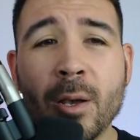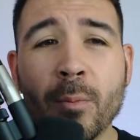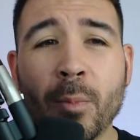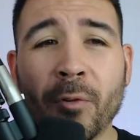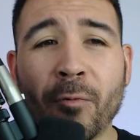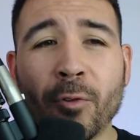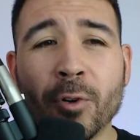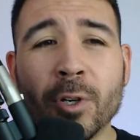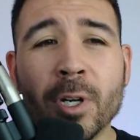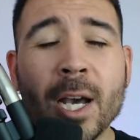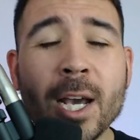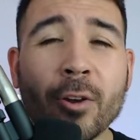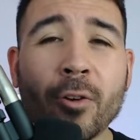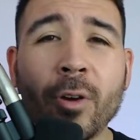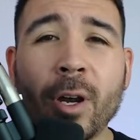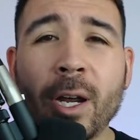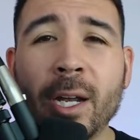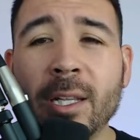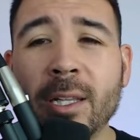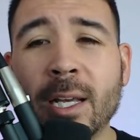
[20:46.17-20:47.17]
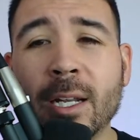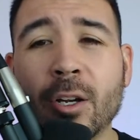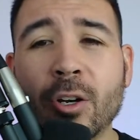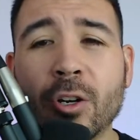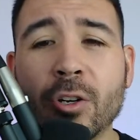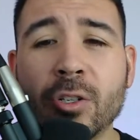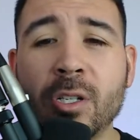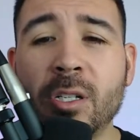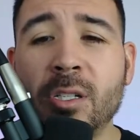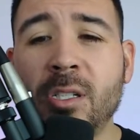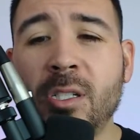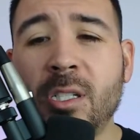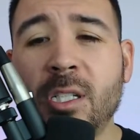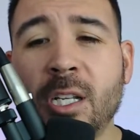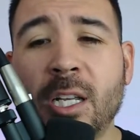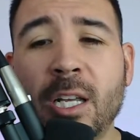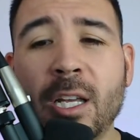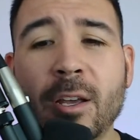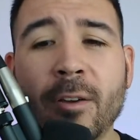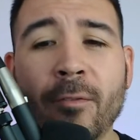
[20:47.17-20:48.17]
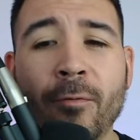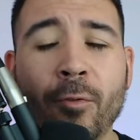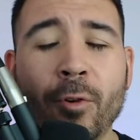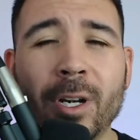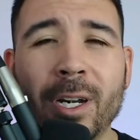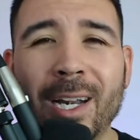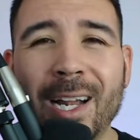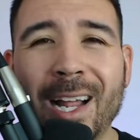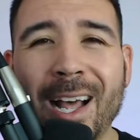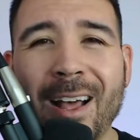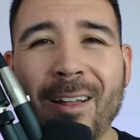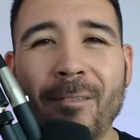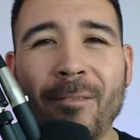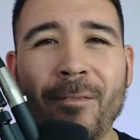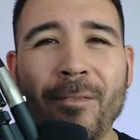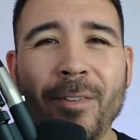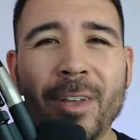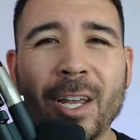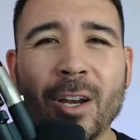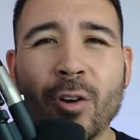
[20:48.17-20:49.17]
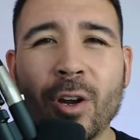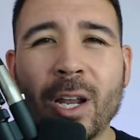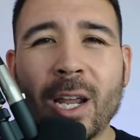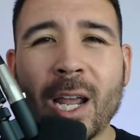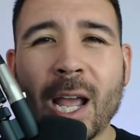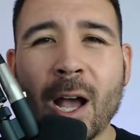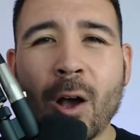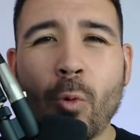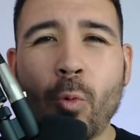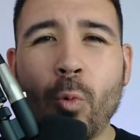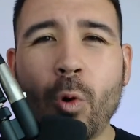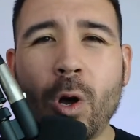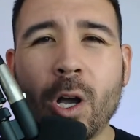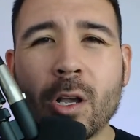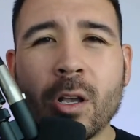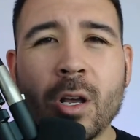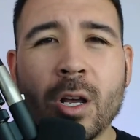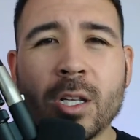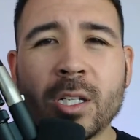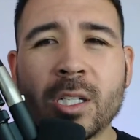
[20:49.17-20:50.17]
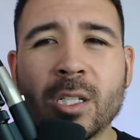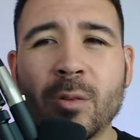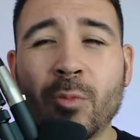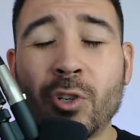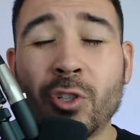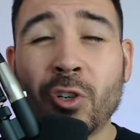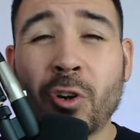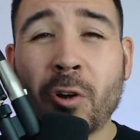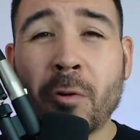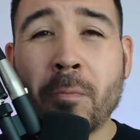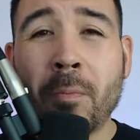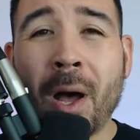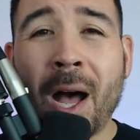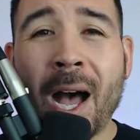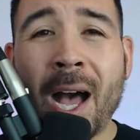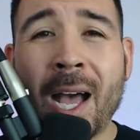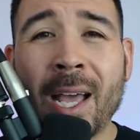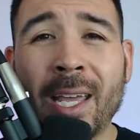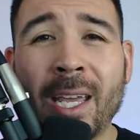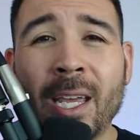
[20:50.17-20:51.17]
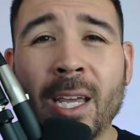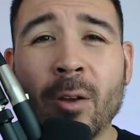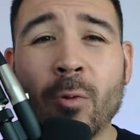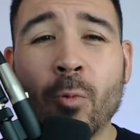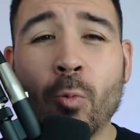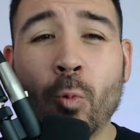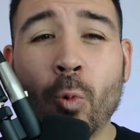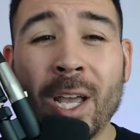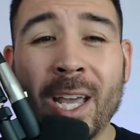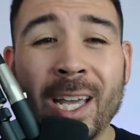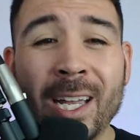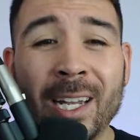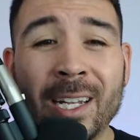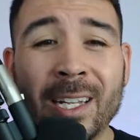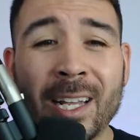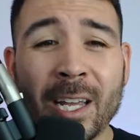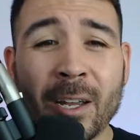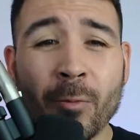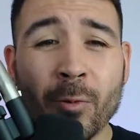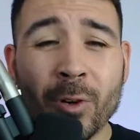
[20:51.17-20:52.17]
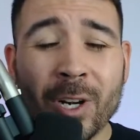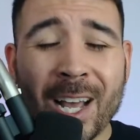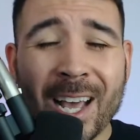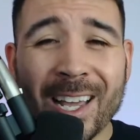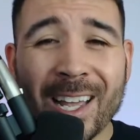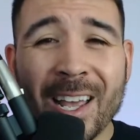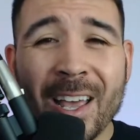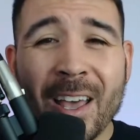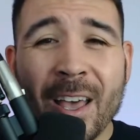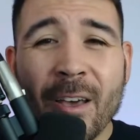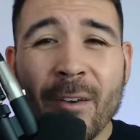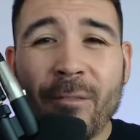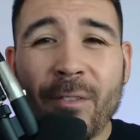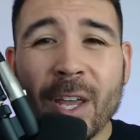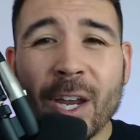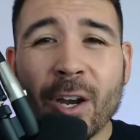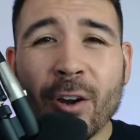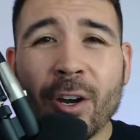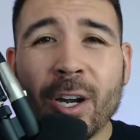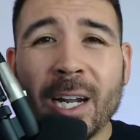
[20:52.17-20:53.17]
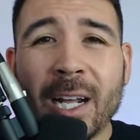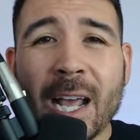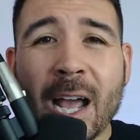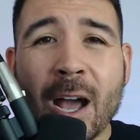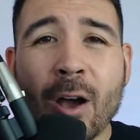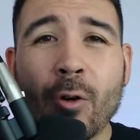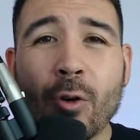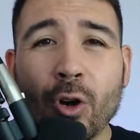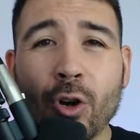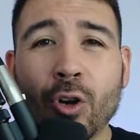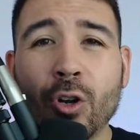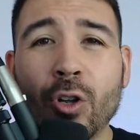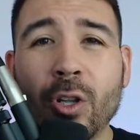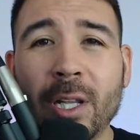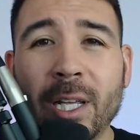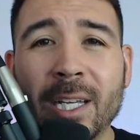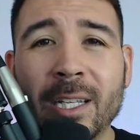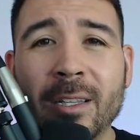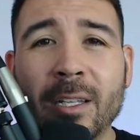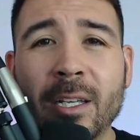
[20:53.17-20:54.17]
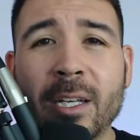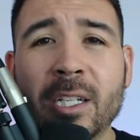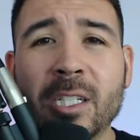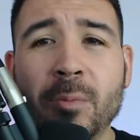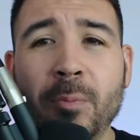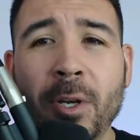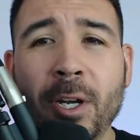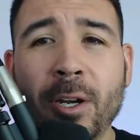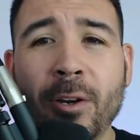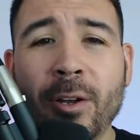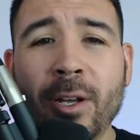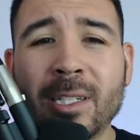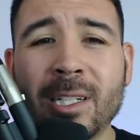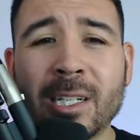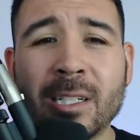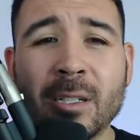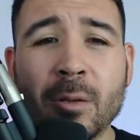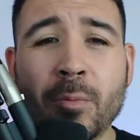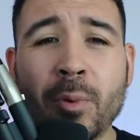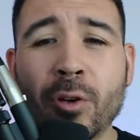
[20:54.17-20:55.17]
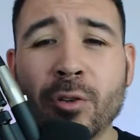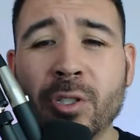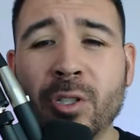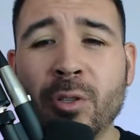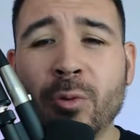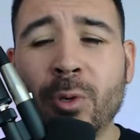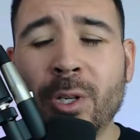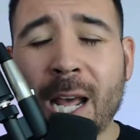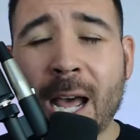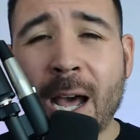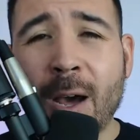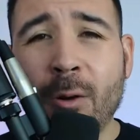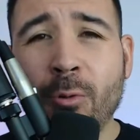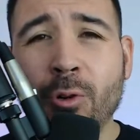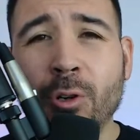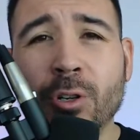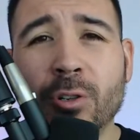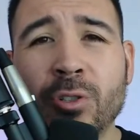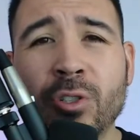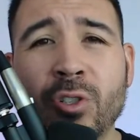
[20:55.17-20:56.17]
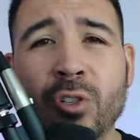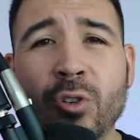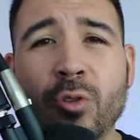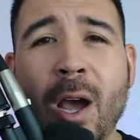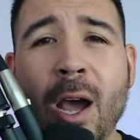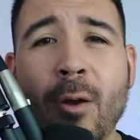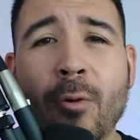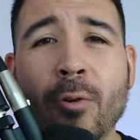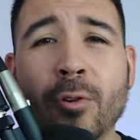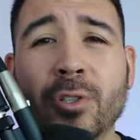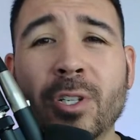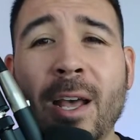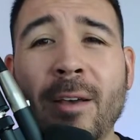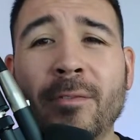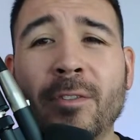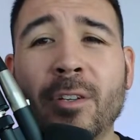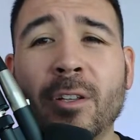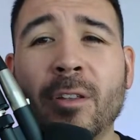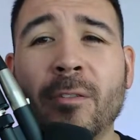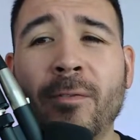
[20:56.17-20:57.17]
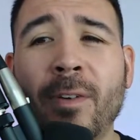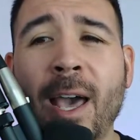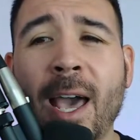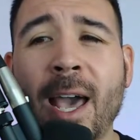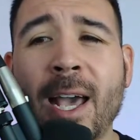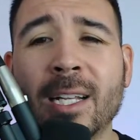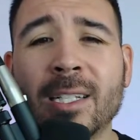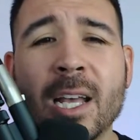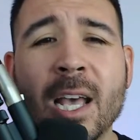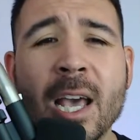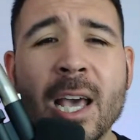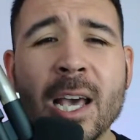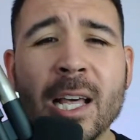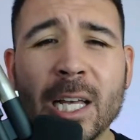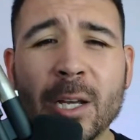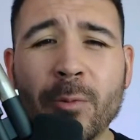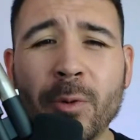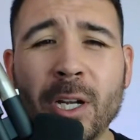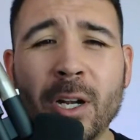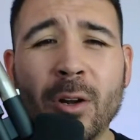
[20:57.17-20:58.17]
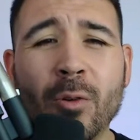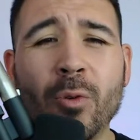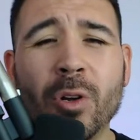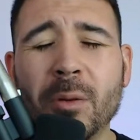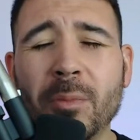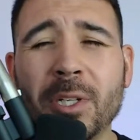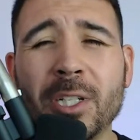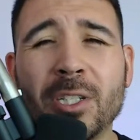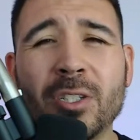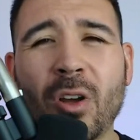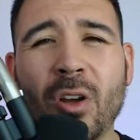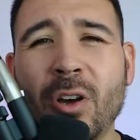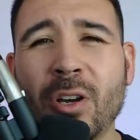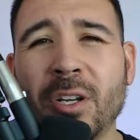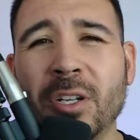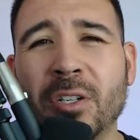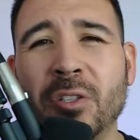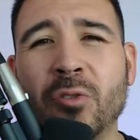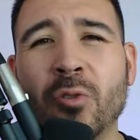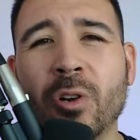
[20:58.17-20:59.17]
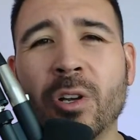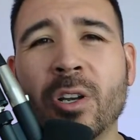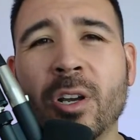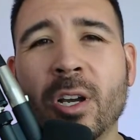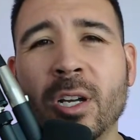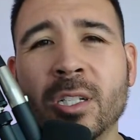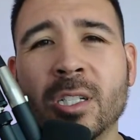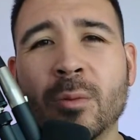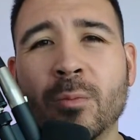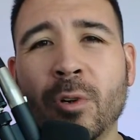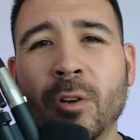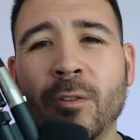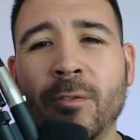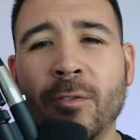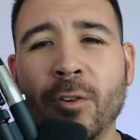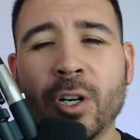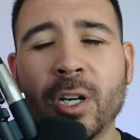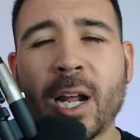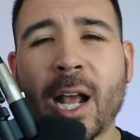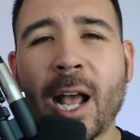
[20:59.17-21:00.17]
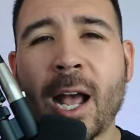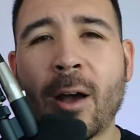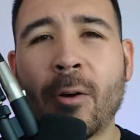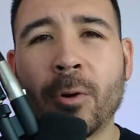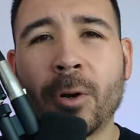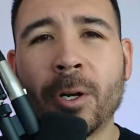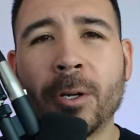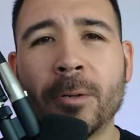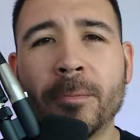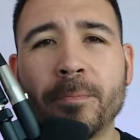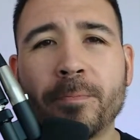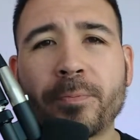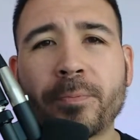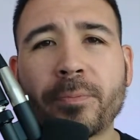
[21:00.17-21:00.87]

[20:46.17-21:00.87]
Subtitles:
But if we're not creating that urgency, if we're not figuring out what customers are buying, when, like we're not figuring out early in the experience as opposed to an hour or 2 hours after the fact. Like we don't want to be talking to a customer for an hour